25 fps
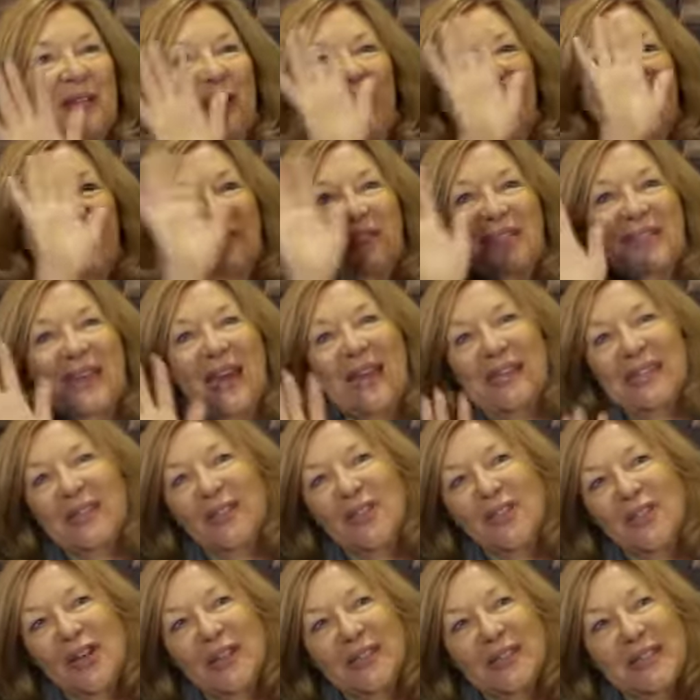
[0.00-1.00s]
kind of
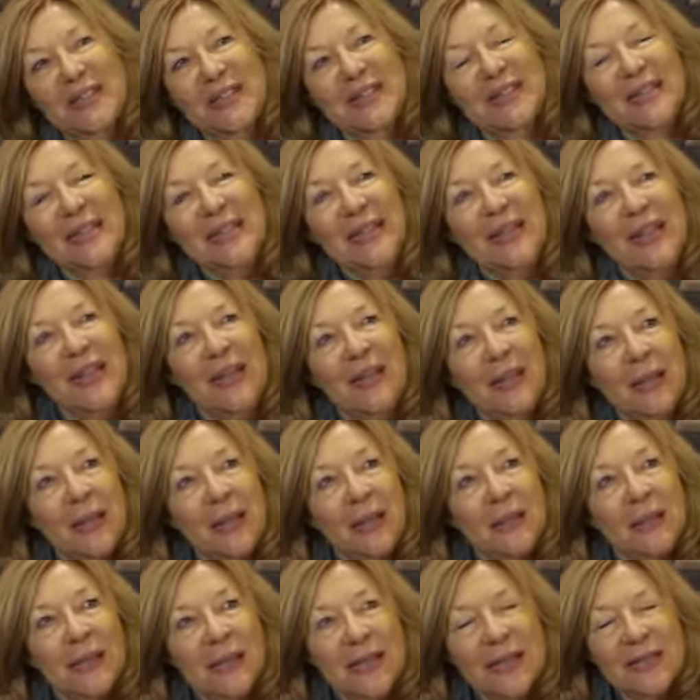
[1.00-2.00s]
slatted shutters. And
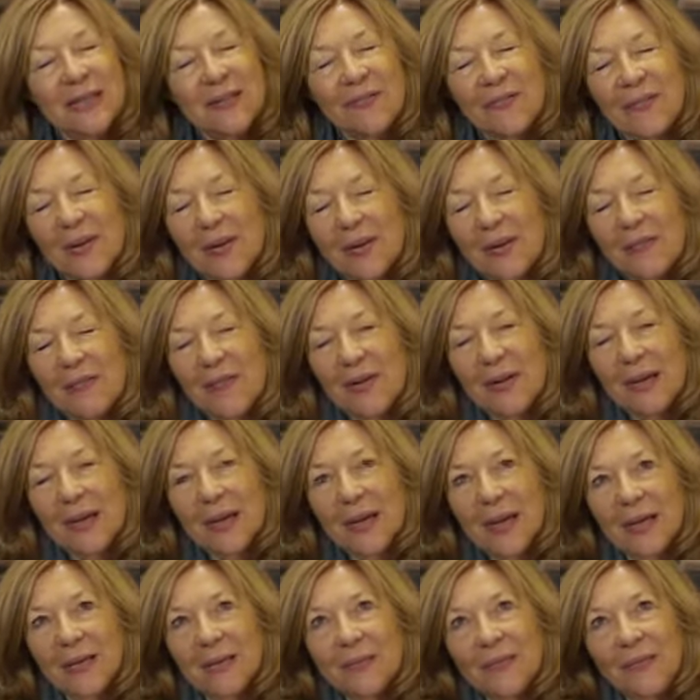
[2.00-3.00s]
it has a very, very
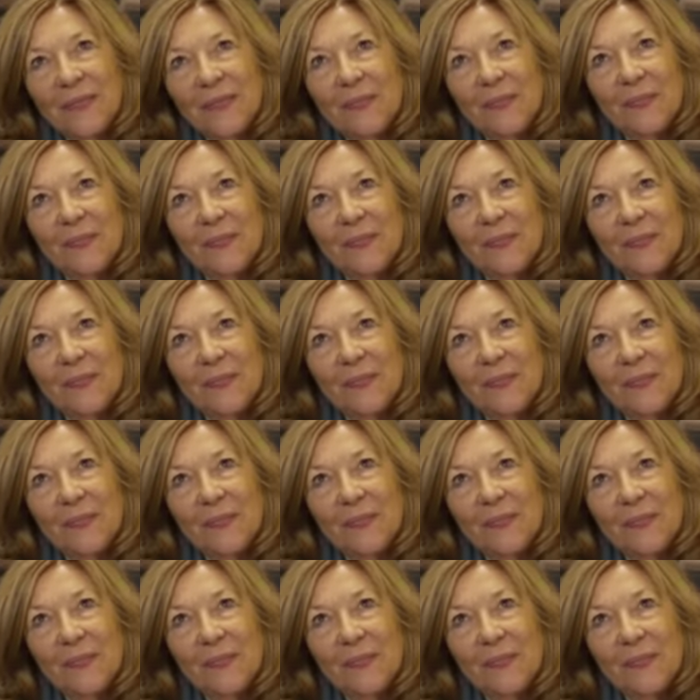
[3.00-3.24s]
kind of